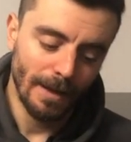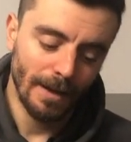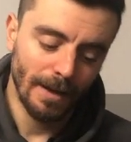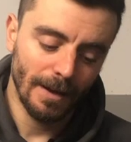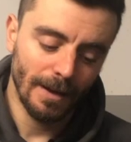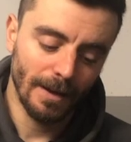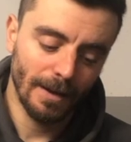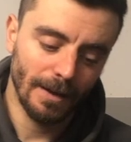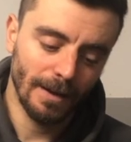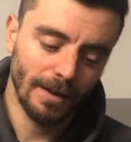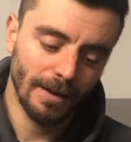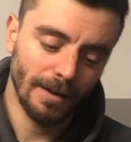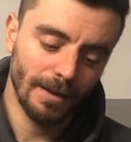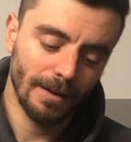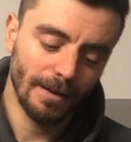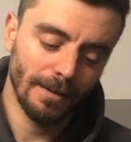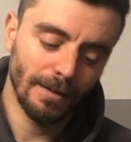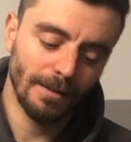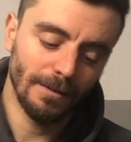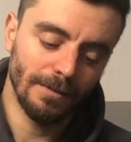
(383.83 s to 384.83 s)

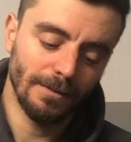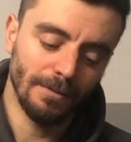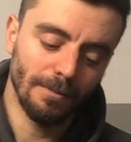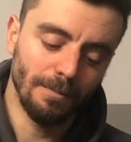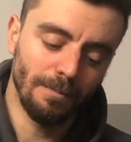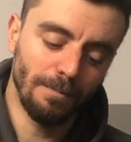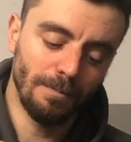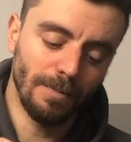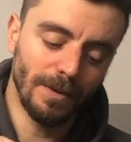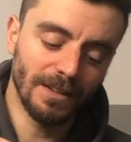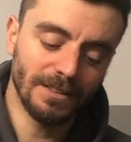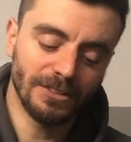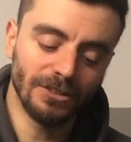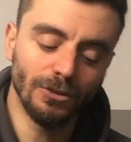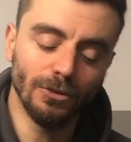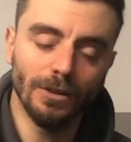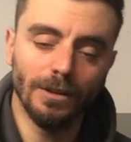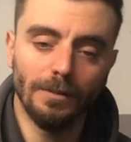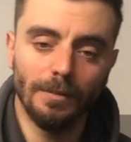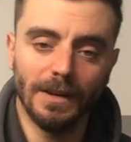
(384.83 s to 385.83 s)

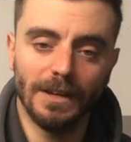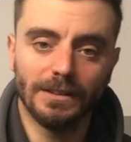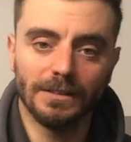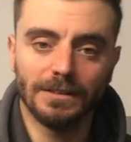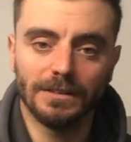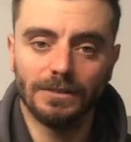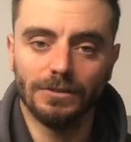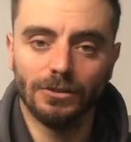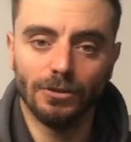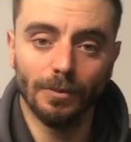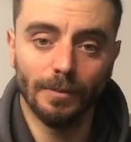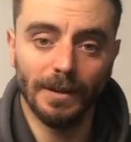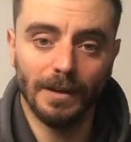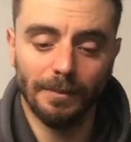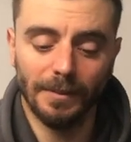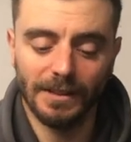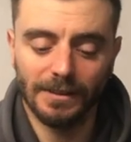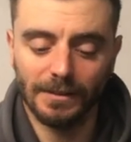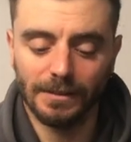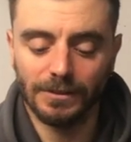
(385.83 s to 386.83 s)
+2, it means 2
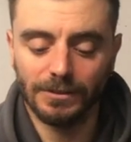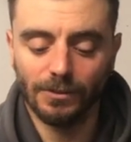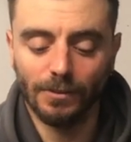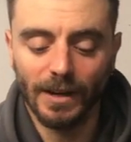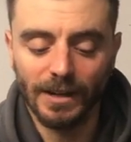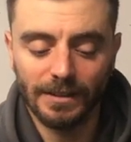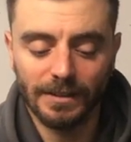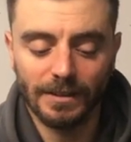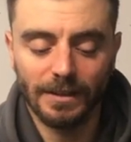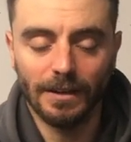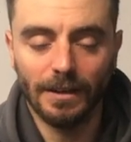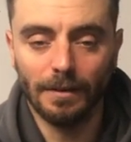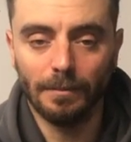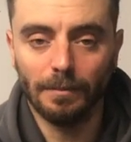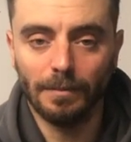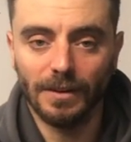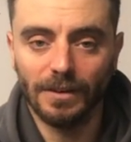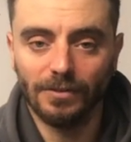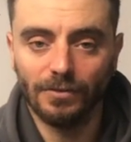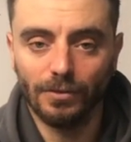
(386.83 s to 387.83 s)
millimeters wider, and
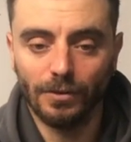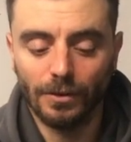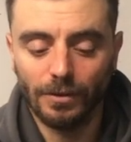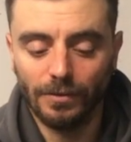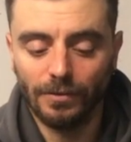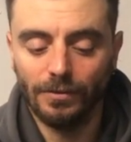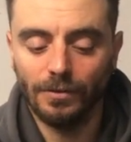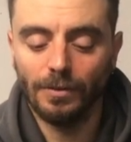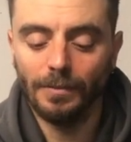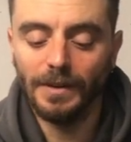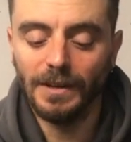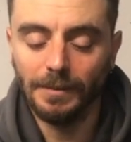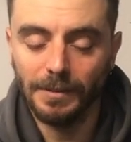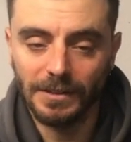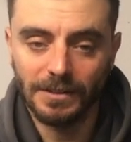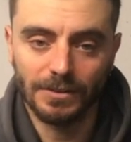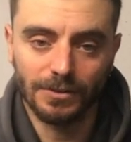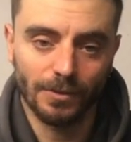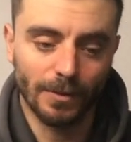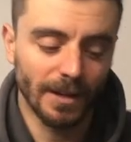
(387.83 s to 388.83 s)
+4, 4
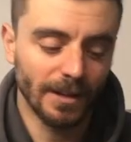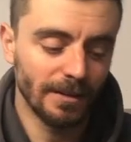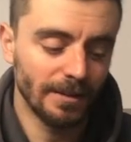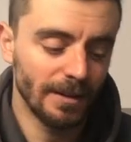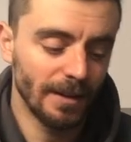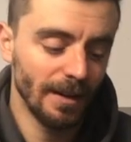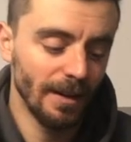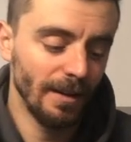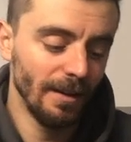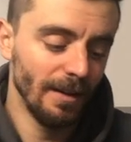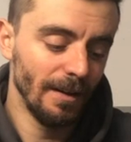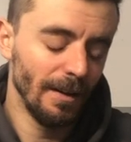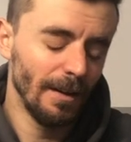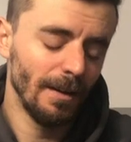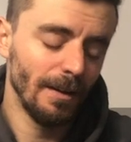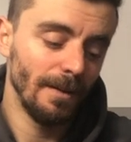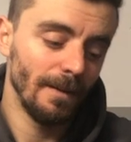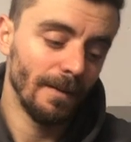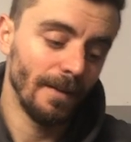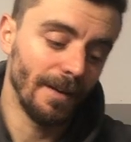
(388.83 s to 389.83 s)
millimeters wider.
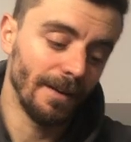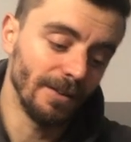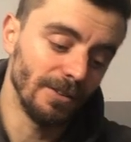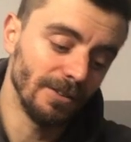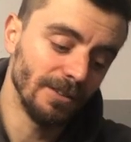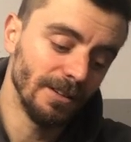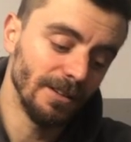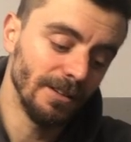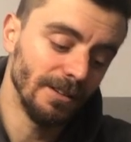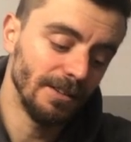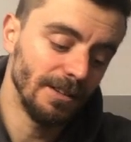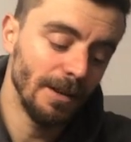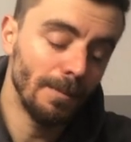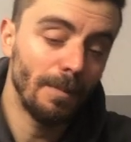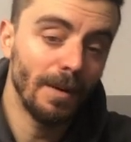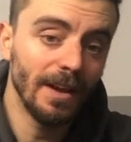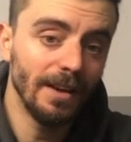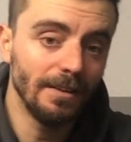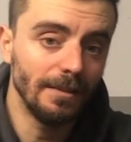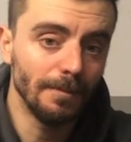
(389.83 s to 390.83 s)
And on the D
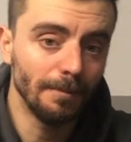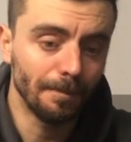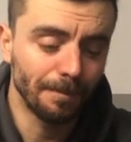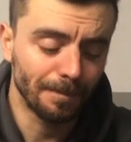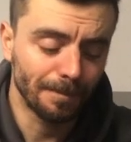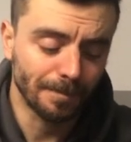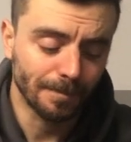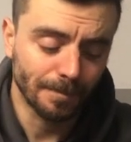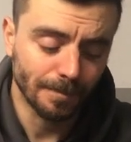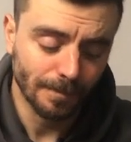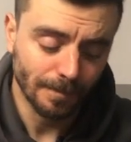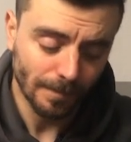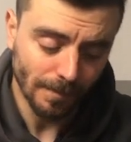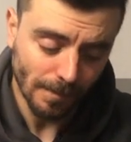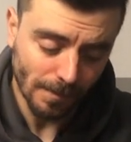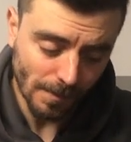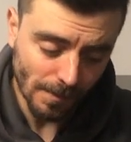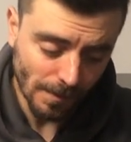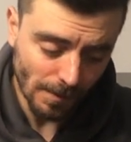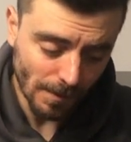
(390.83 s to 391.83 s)
plate,
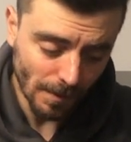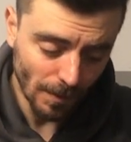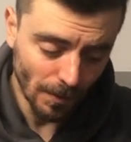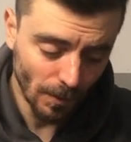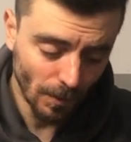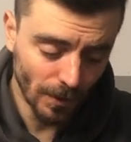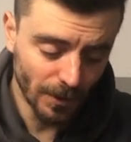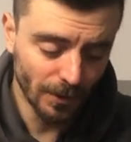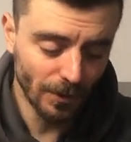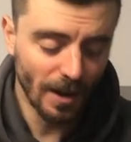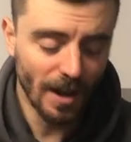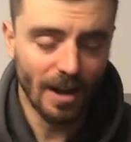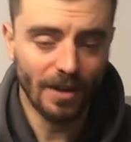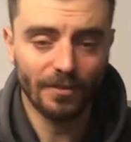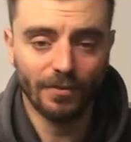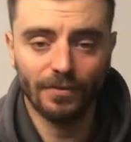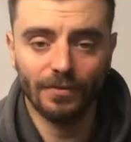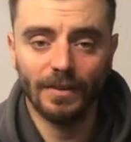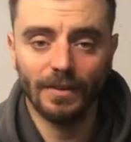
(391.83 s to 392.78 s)
when you have